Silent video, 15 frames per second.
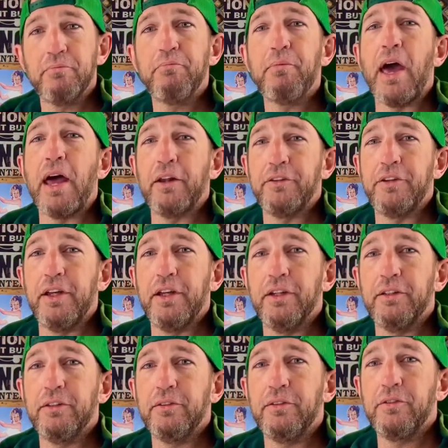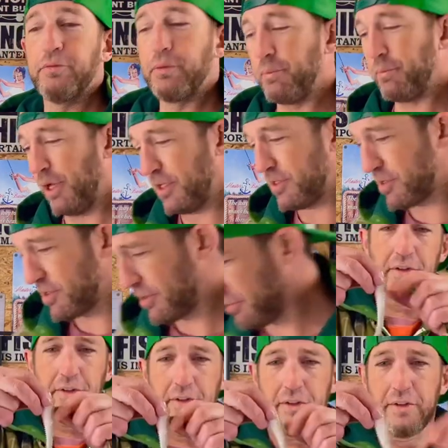paddle tail swim baits.
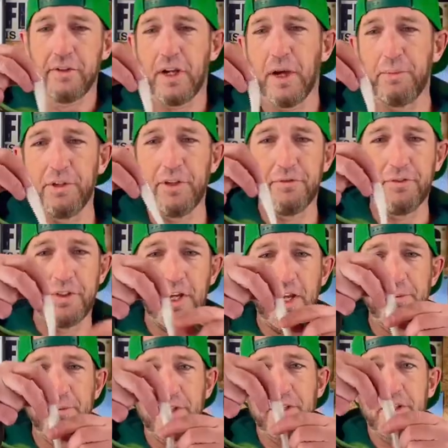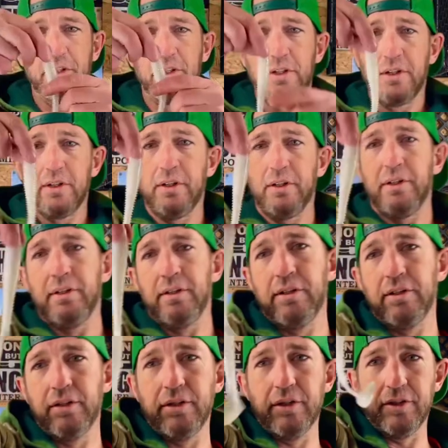A couple different types.
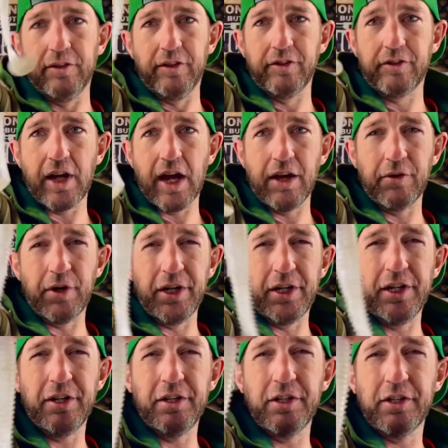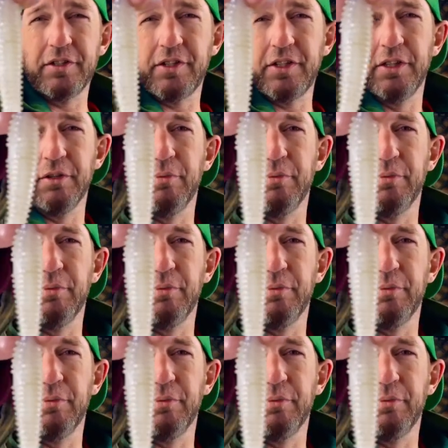There's this kind right here. You can see the